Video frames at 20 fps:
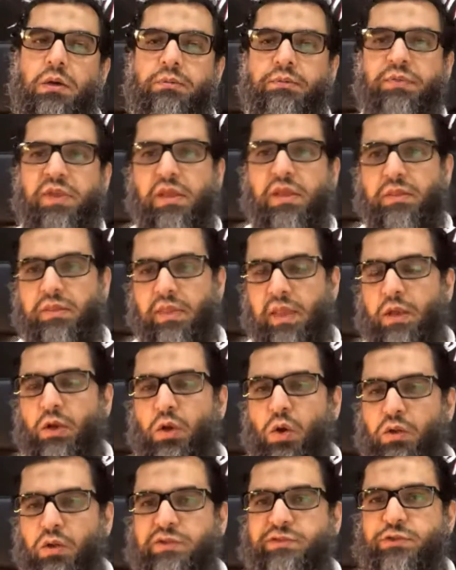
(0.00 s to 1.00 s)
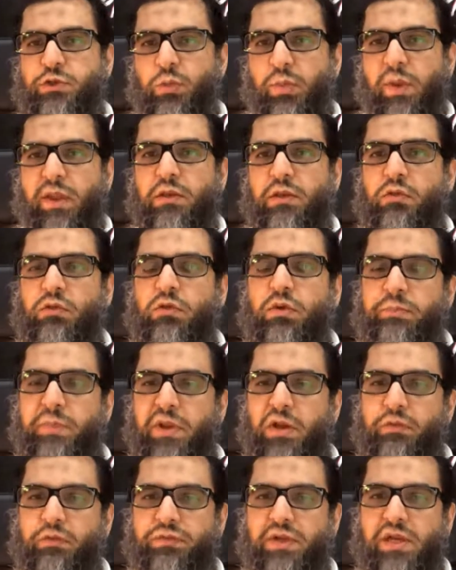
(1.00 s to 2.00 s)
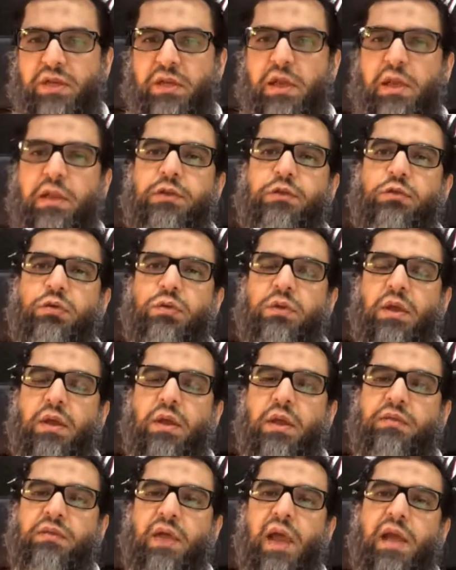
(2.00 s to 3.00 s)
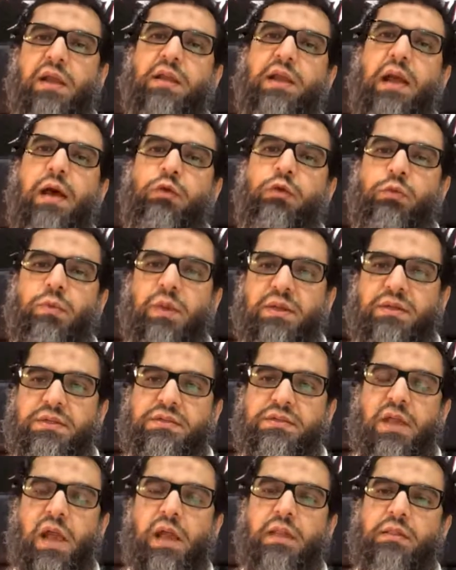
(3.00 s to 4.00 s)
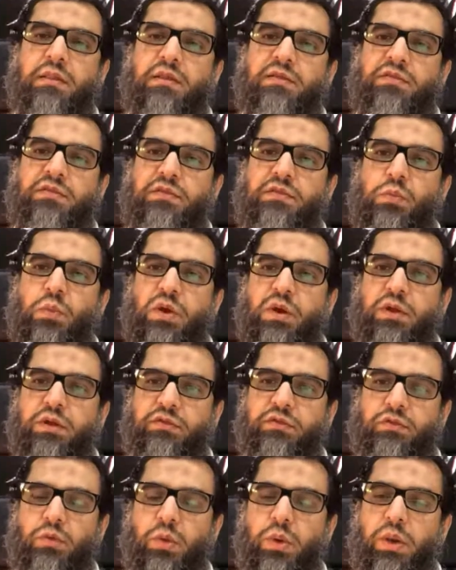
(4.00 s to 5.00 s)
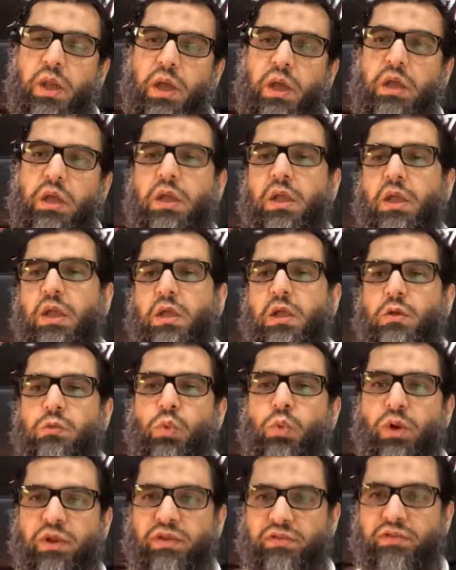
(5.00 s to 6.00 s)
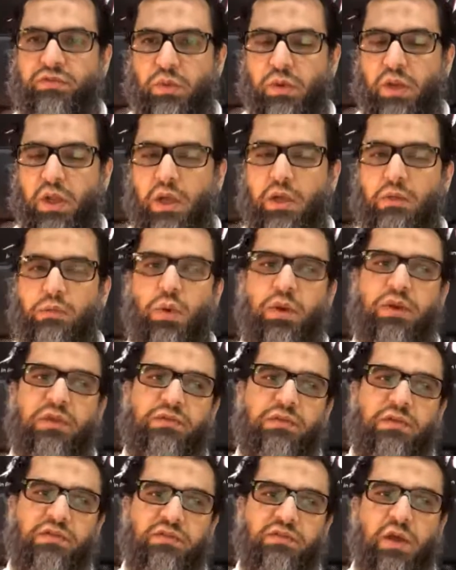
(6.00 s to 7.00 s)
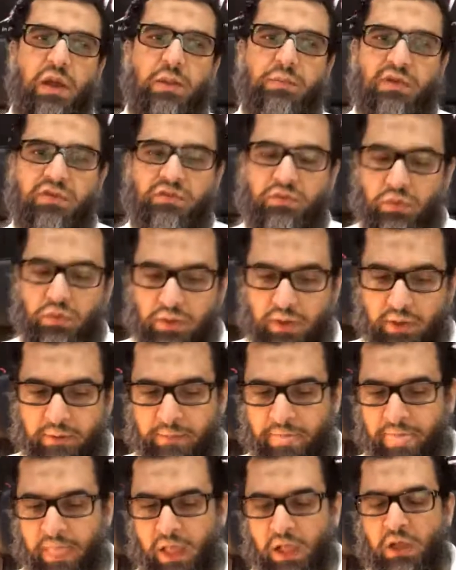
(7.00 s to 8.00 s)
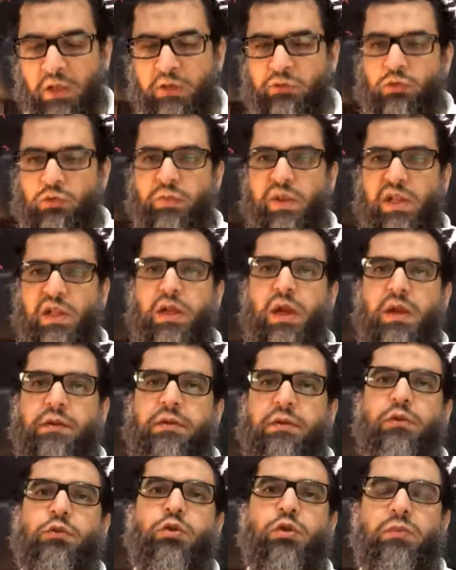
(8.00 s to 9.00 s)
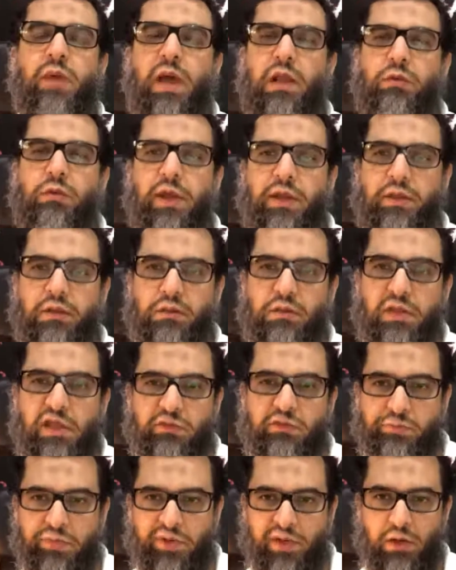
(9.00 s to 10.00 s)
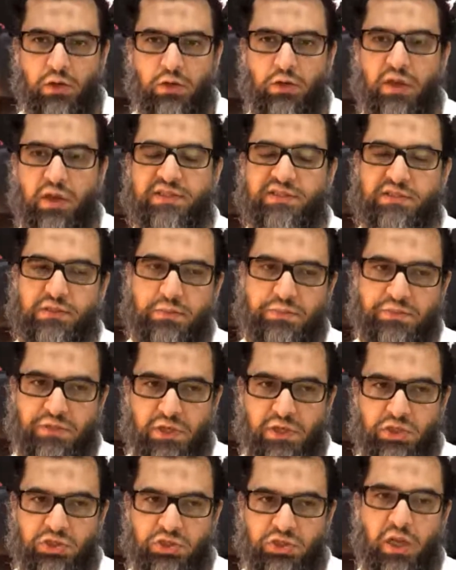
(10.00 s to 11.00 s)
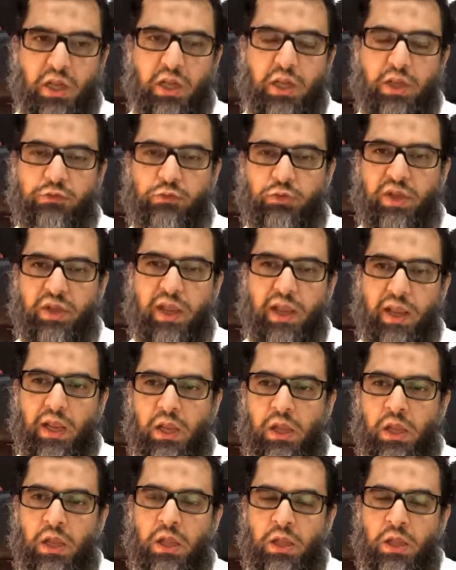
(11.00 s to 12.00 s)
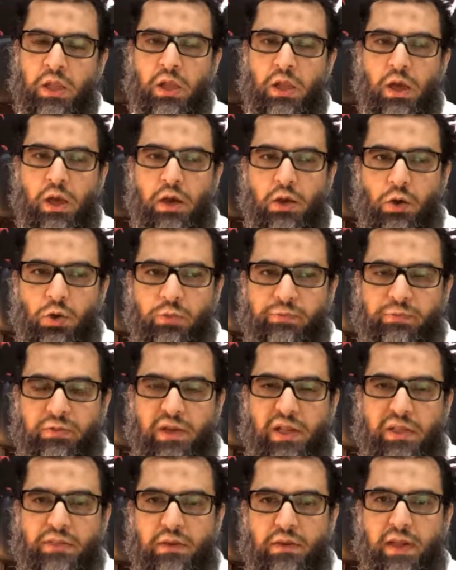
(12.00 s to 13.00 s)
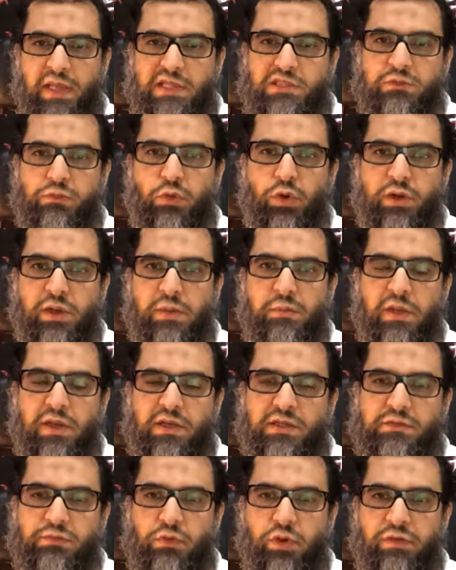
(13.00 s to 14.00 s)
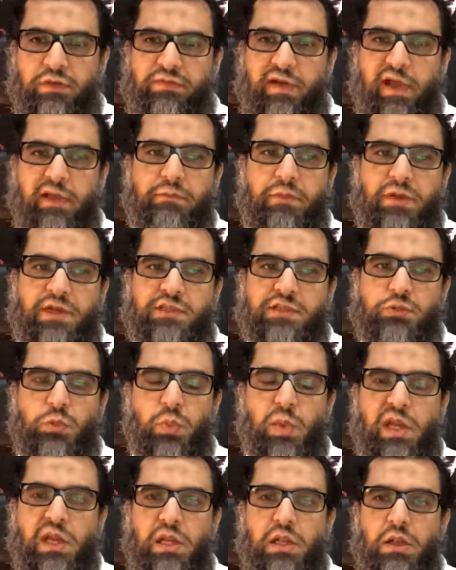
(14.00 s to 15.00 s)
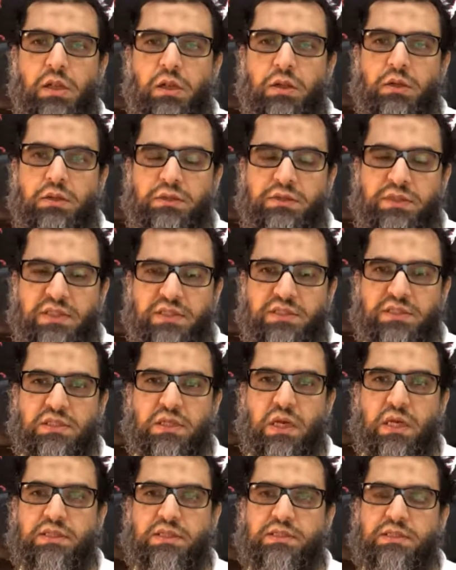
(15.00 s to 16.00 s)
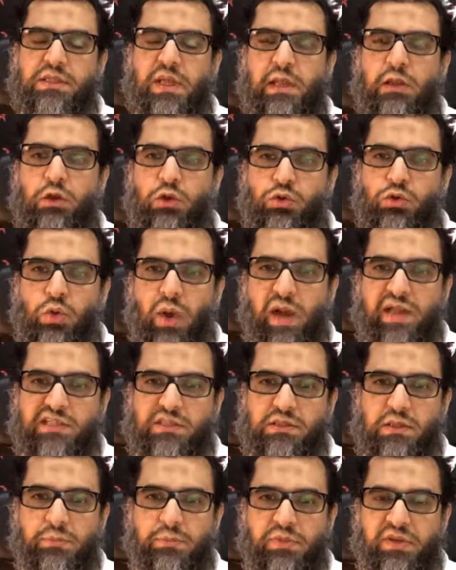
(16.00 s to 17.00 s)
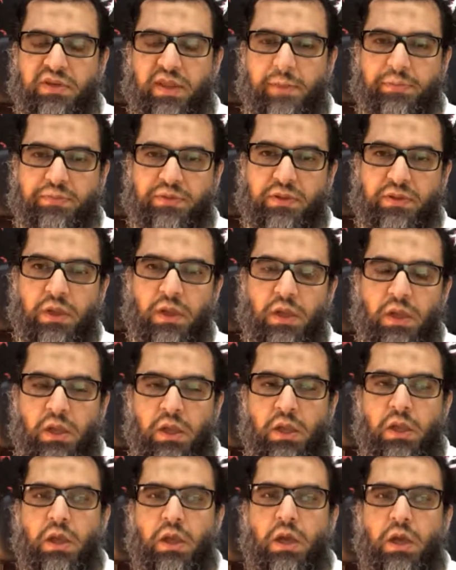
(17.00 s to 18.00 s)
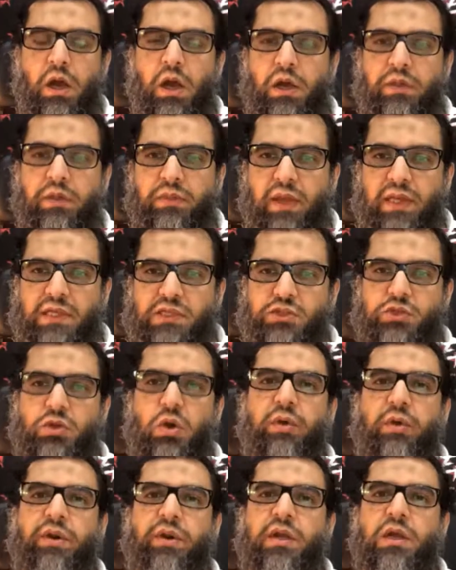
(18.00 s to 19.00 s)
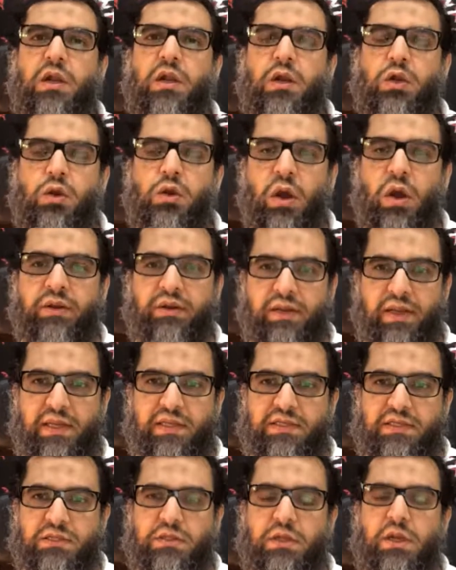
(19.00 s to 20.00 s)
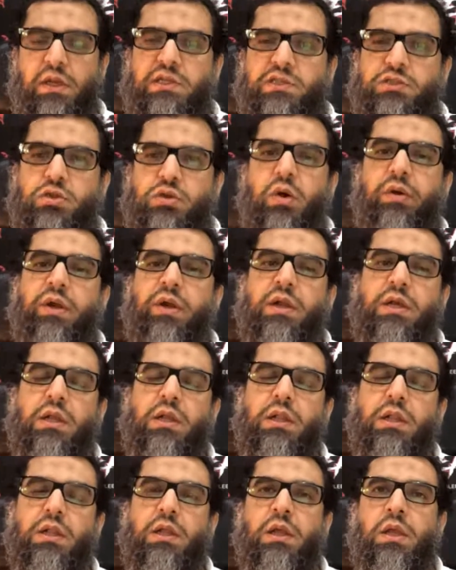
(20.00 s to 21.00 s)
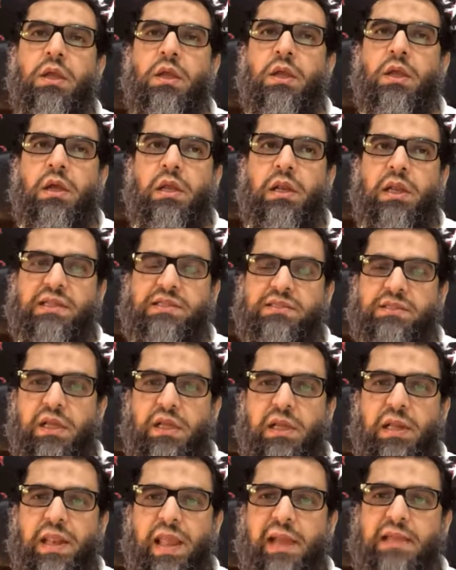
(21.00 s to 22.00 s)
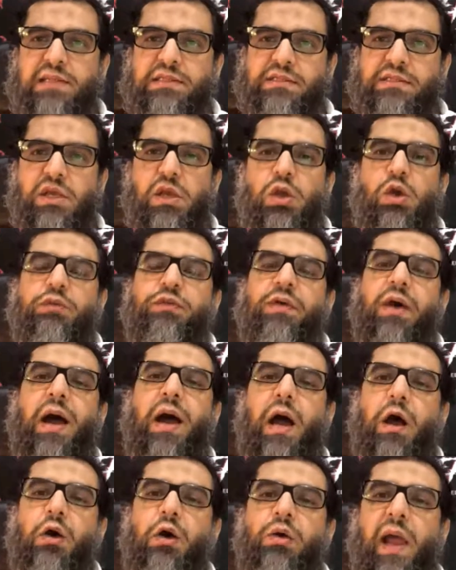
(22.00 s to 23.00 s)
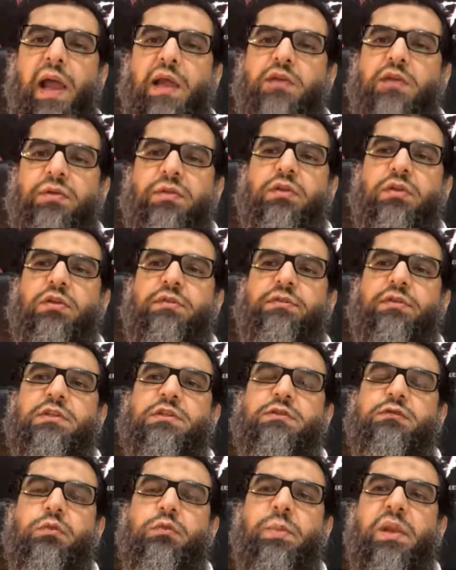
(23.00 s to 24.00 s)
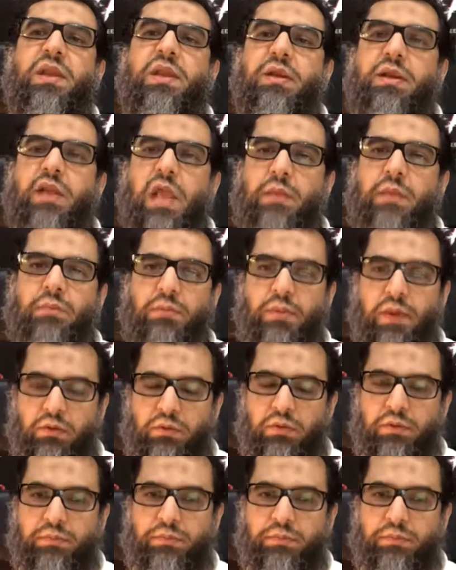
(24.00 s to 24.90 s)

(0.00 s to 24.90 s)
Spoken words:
We then also went to a bit of detail into exactly how do we understand this word sunnah, what is described as sunnah. So we'll continue to evaluate these particular concepts, and inshallah today, hopefully in the next 40 minutes, 45 minutes, we'll discuss in quite some depth the historical context, the historical, let's say, legacy of how actually the difference of opinion came about.